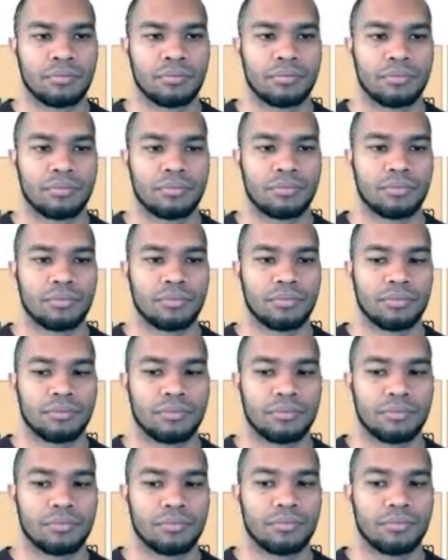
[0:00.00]

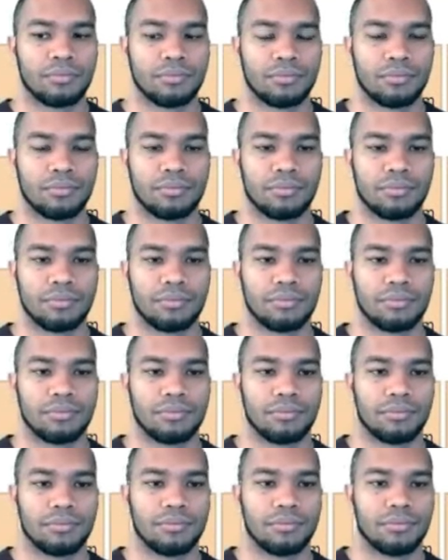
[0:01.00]

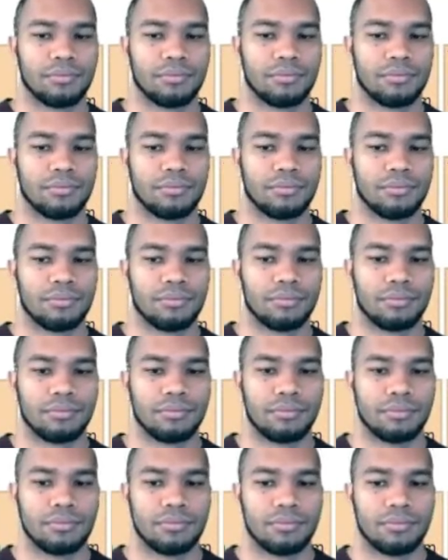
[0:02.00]

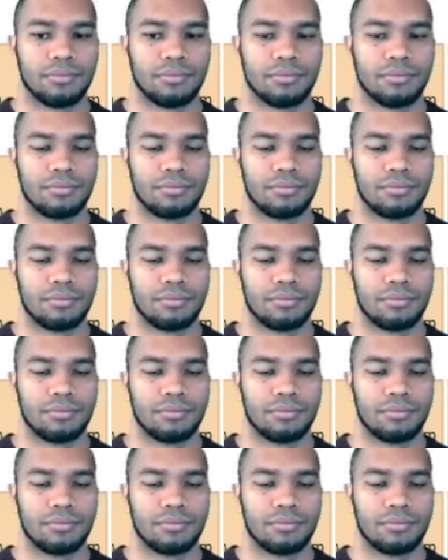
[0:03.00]
(silence)